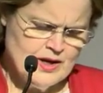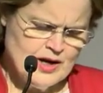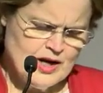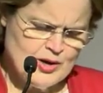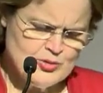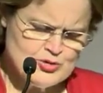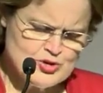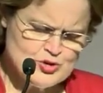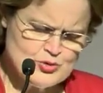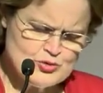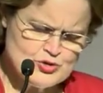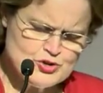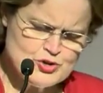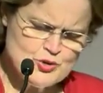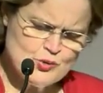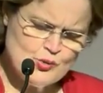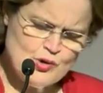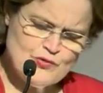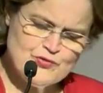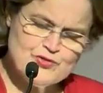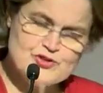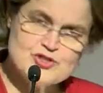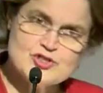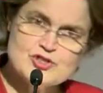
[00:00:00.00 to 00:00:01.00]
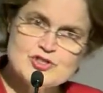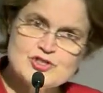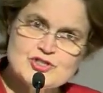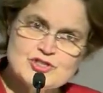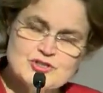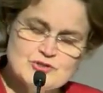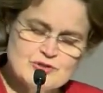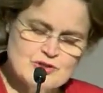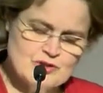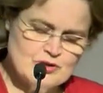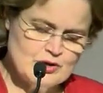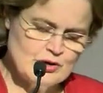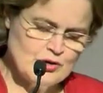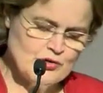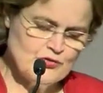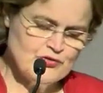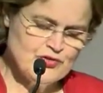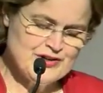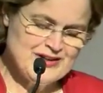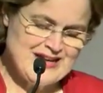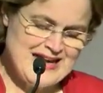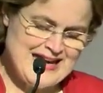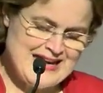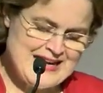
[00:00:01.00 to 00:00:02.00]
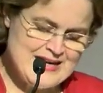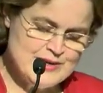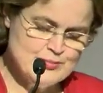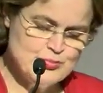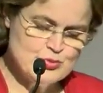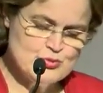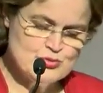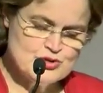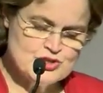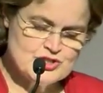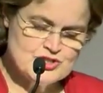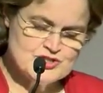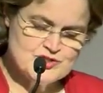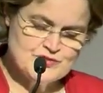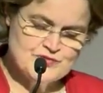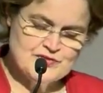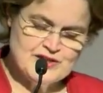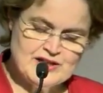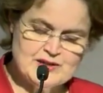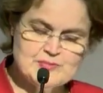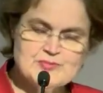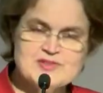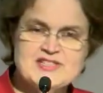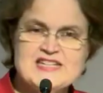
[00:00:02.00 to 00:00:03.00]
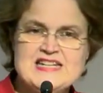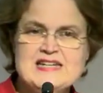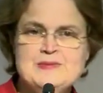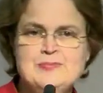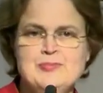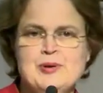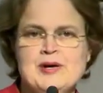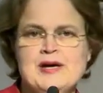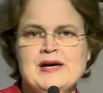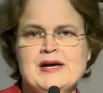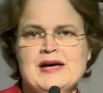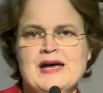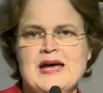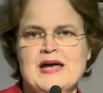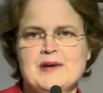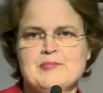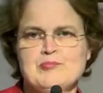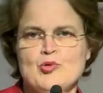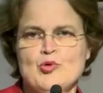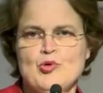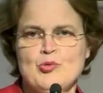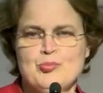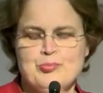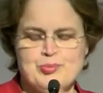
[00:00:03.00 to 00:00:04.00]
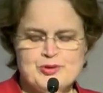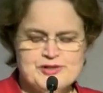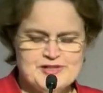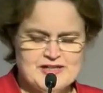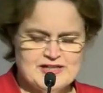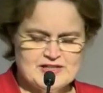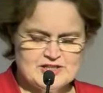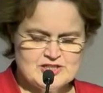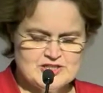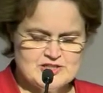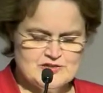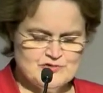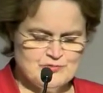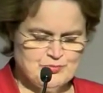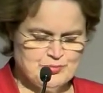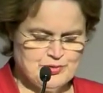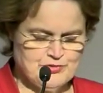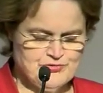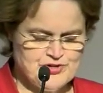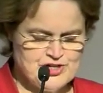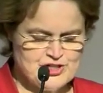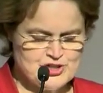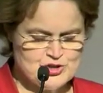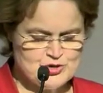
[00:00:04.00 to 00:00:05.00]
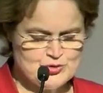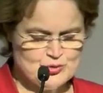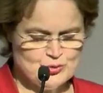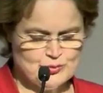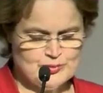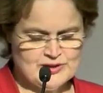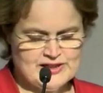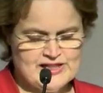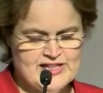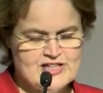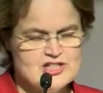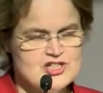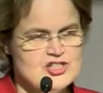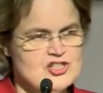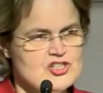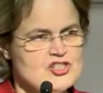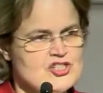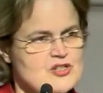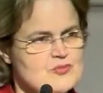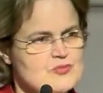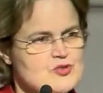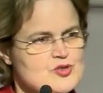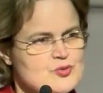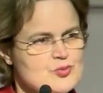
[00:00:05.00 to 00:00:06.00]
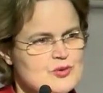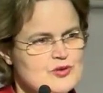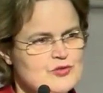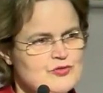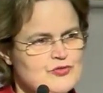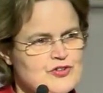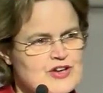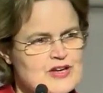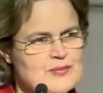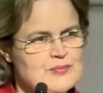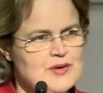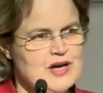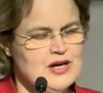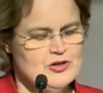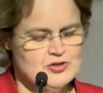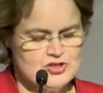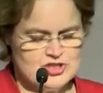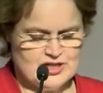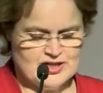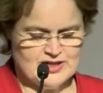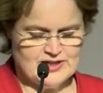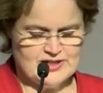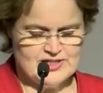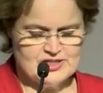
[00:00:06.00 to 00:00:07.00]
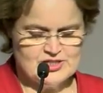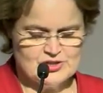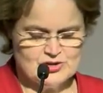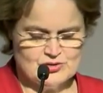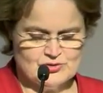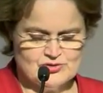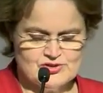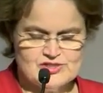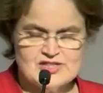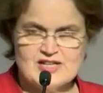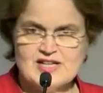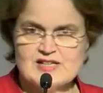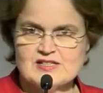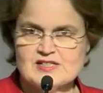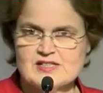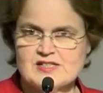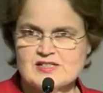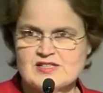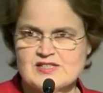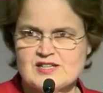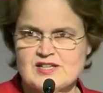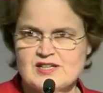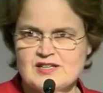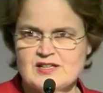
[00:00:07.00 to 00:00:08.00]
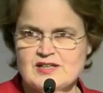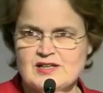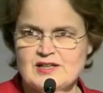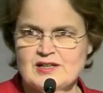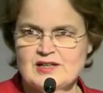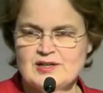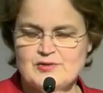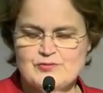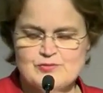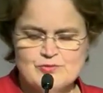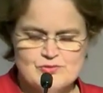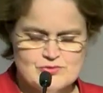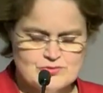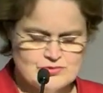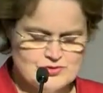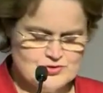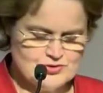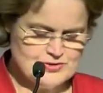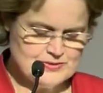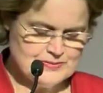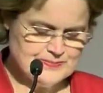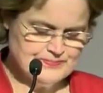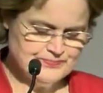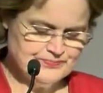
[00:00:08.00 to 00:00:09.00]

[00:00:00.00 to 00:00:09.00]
I was also often able to develop deeper and more productive professional relationships with female Chinese contacts at senior levels.